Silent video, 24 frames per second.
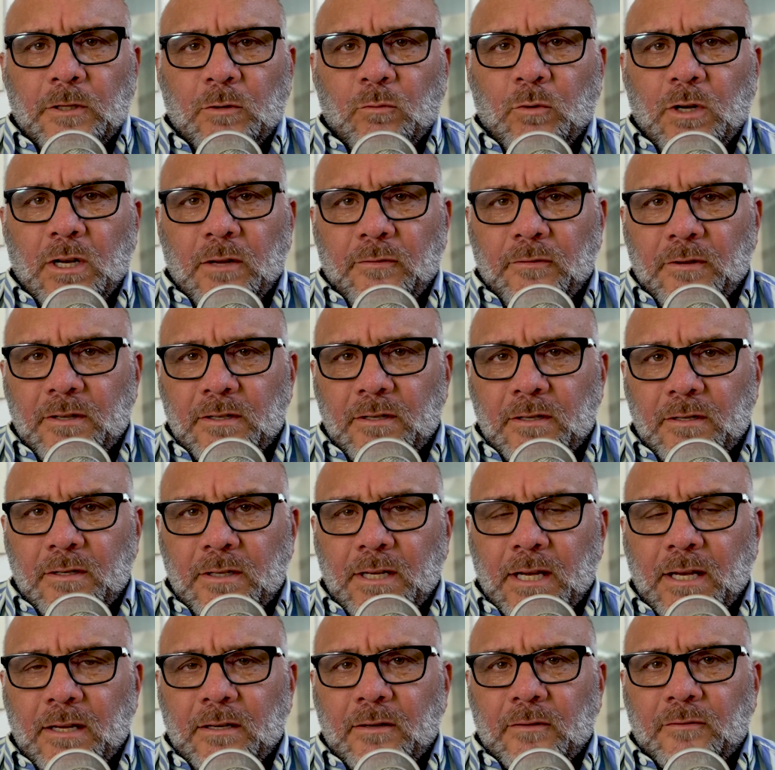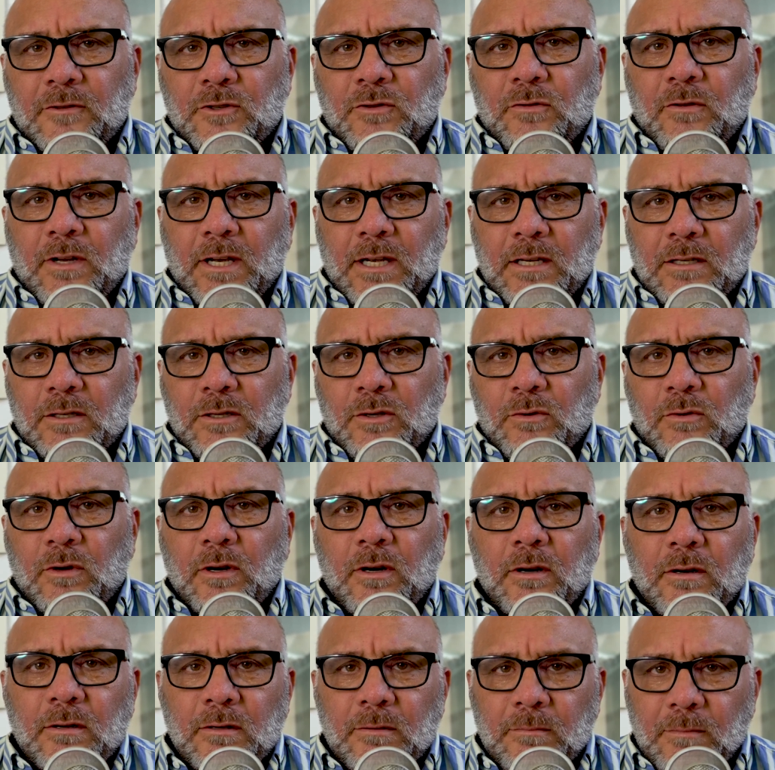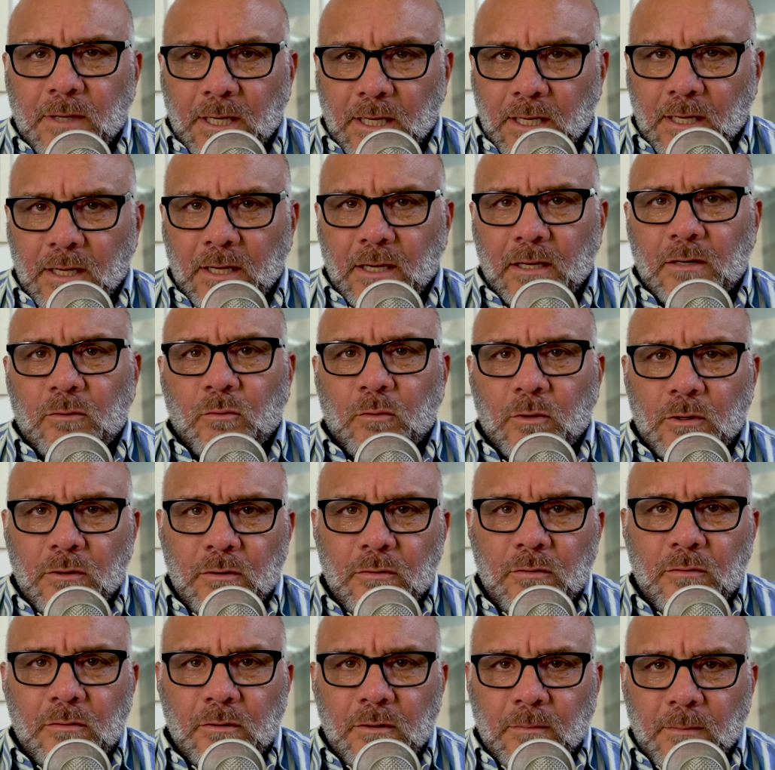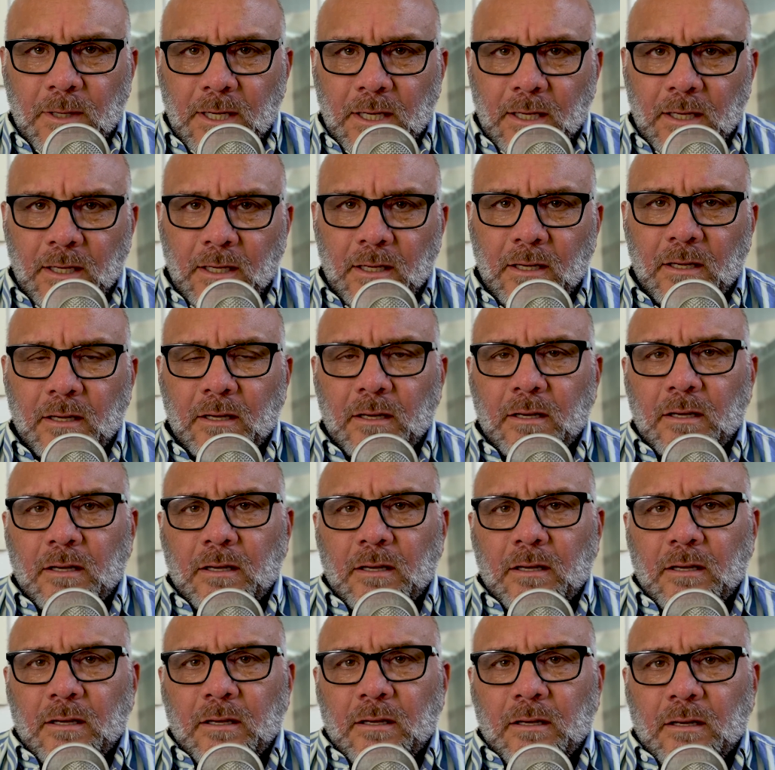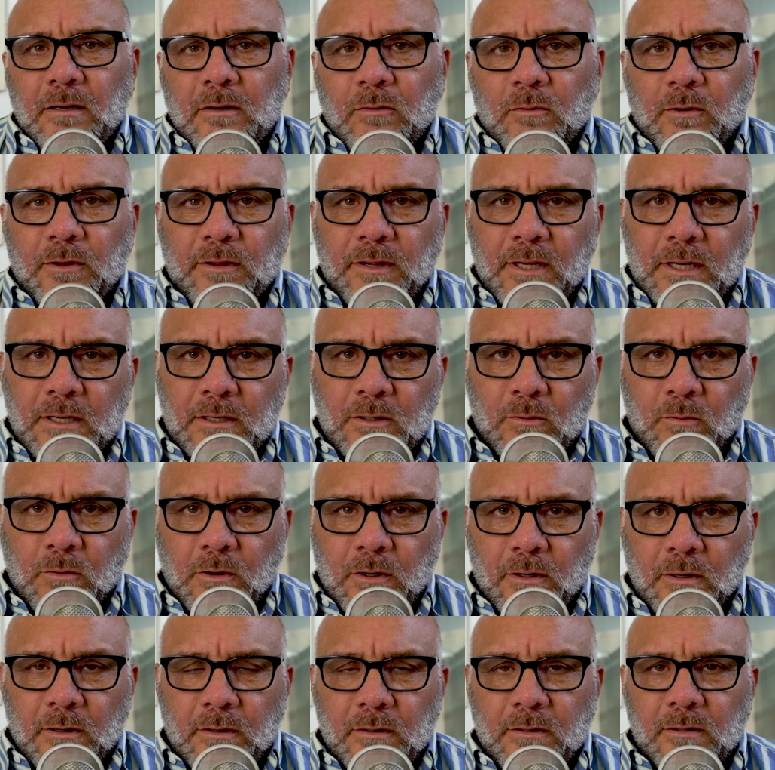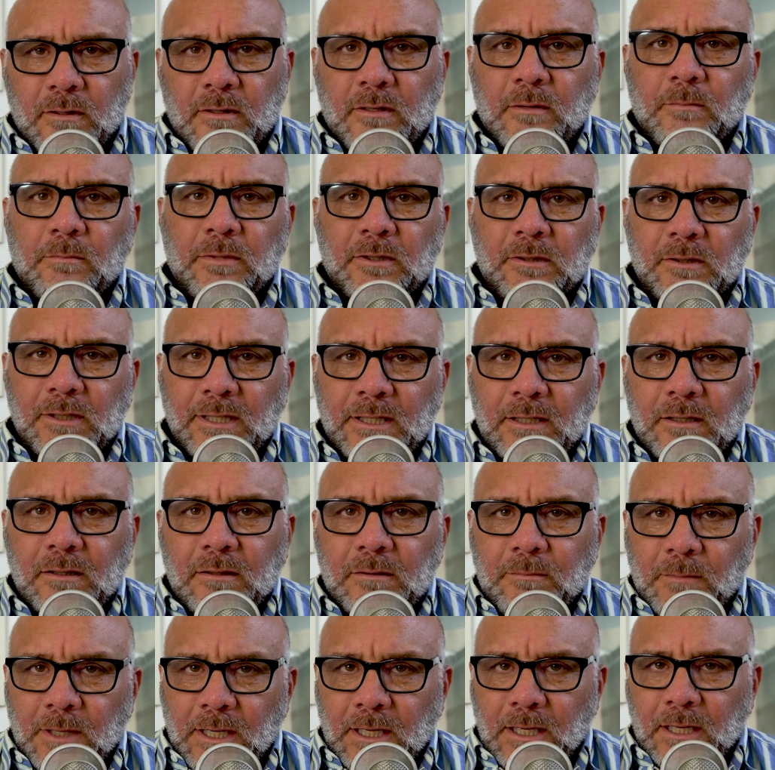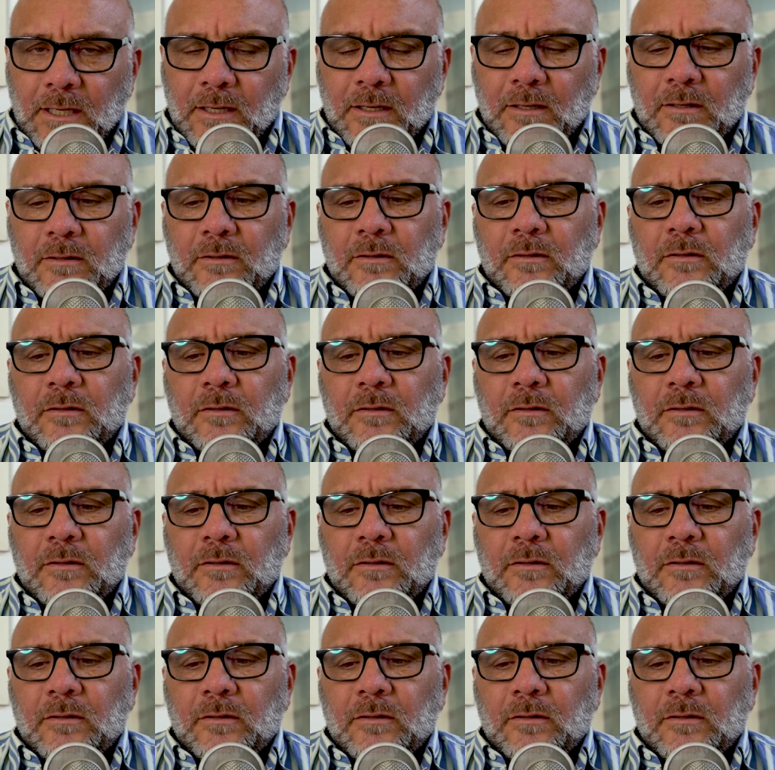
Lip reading: What if instead of trying to hurt me and wound me with these words, to belittle me,